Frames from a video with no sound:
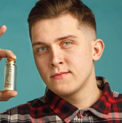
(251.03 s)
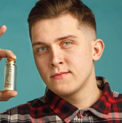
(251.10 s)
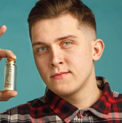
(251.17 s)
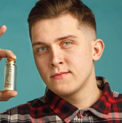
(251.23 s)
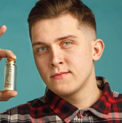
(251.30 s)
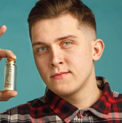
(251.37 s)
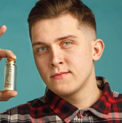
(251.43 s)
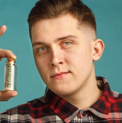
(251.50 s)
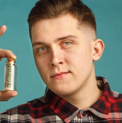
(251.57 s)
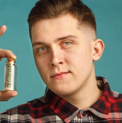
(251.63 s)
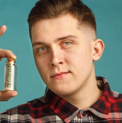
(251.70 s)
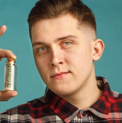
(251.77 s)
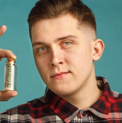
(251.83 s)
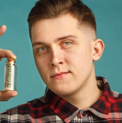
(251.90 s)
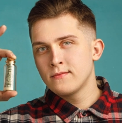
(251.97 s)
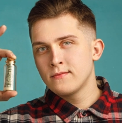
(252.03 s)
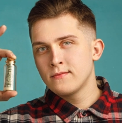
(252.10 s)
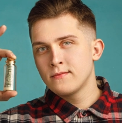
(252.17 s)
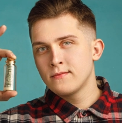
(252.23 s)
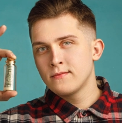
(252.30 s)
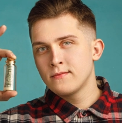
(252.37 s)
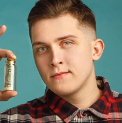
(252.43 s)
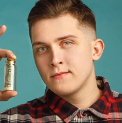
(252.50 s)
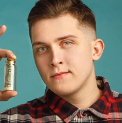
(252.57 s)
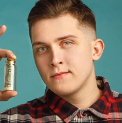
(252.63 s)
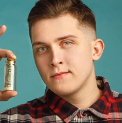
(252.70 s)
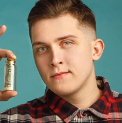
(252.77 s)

Nothing is said.